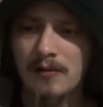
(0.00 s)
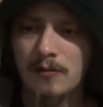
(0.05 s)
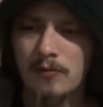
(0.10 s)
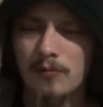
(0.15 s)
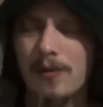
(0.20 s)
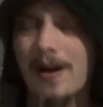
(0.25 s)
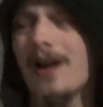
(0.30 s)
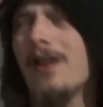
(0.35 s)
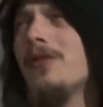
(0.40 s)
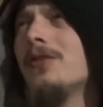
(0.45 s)

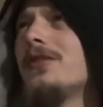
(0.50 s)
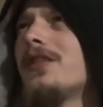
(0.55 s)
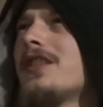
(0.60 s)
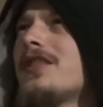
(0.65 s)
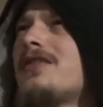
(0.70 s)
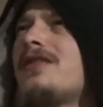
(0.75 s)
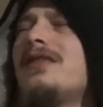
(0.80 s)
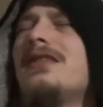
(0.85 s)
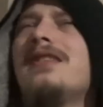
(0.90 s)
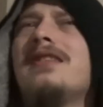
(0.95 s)
Wow,
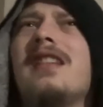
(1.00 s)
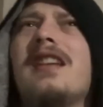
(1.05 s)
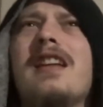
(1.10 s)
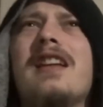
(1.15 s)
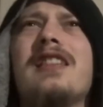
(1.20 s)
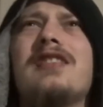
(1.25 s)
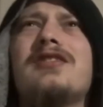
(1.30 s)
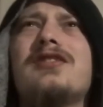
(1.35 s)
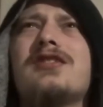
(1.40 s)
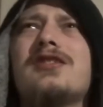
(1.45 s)

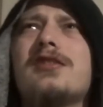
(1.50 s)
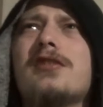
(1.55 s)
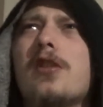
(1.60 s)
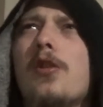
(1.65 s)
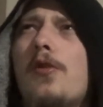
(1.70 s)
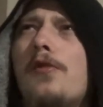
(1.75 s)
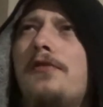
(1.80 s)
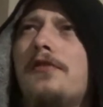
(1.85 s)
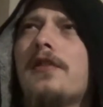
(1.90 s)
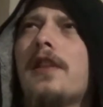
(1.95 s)
it's
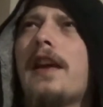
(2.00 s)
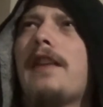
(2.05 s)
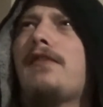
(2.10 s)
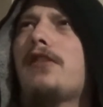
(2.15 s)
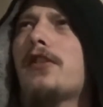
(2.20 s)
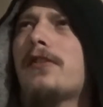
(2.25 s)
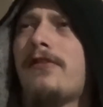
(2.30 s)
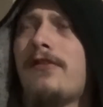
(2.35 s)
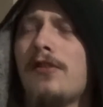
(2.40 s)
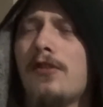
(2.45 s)
so
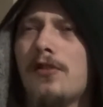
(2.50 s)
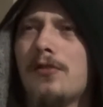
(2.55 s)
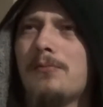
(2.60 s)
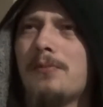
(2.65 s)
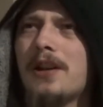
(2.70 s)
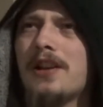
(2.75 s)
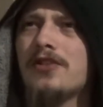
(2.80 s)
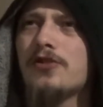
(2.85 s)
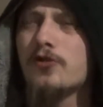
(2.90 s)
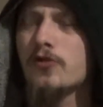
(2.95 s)
flavorful,
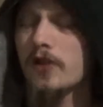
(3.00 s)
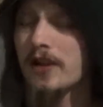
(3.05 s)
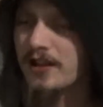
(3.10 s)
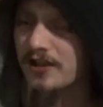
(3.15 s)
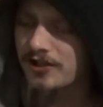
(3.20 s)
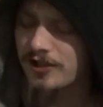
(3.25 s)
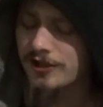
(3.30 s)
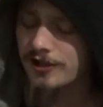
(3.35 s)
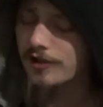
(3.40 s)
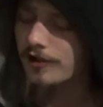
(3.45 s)
but drinks
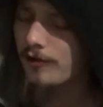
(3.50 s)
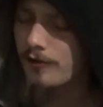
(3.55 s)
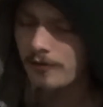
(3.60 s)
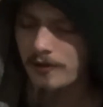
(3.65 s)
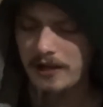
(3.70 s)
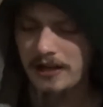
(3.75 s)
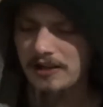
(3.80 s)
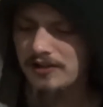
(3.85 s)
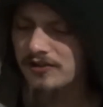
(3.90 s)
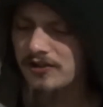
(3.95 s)
so
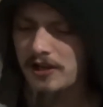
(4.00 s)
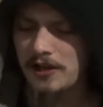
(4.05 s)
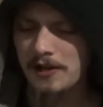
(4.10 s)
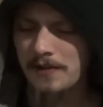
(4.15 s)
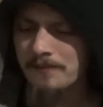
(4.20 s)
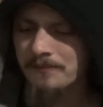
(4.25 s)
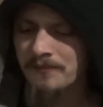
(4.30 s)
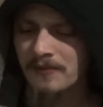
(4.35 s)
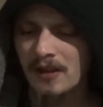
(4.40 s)
easy.